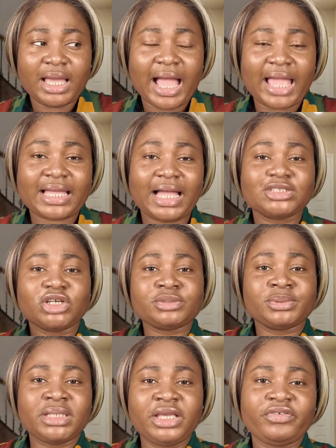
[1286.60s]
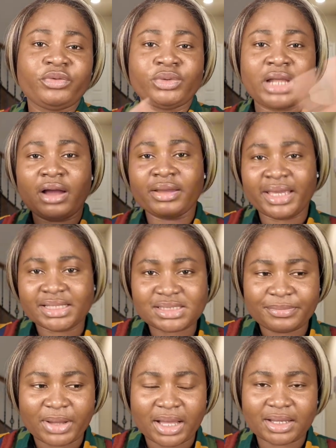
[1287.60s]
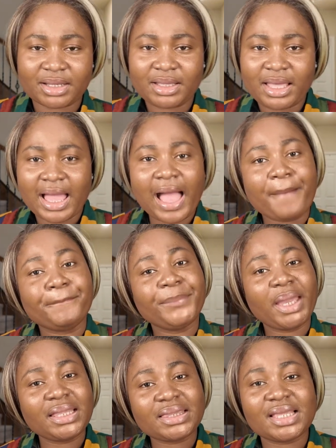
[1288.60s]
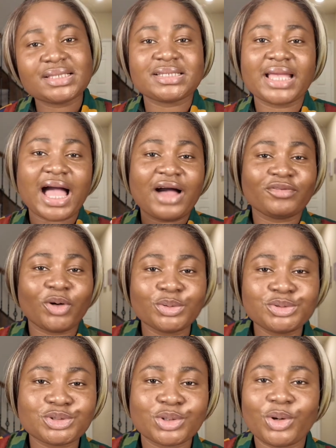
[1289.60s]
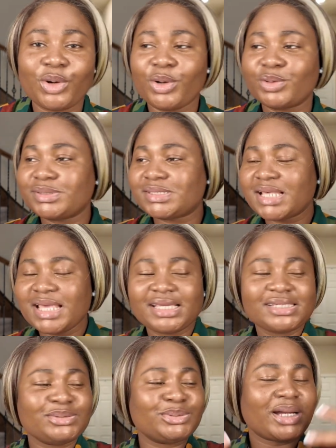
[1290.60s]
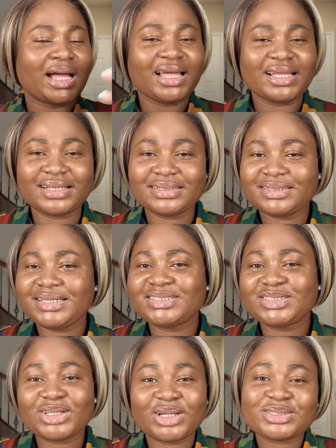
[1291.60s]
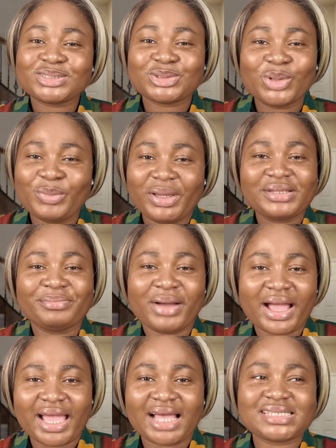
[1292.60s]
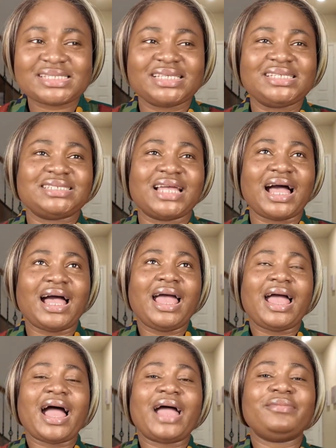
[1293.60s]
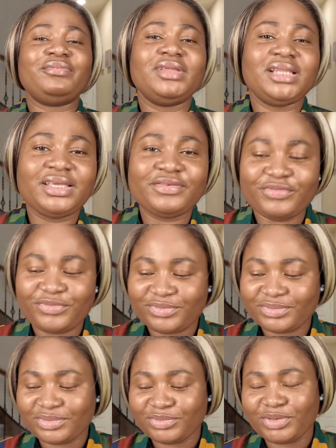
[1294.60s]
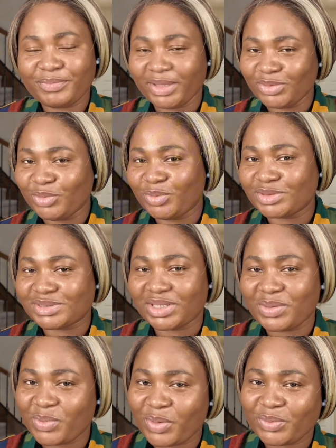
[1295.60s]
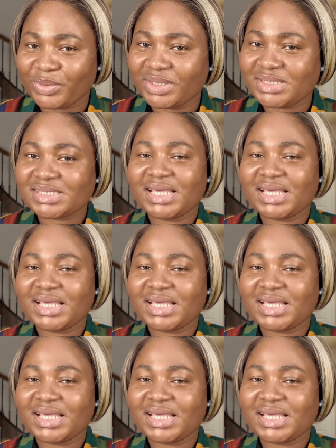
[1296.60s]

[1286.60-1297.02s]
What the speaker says: I can't just be giving without getting back. And men think they have options. You can, it's just so many biases that I believe women don't want to keep up with.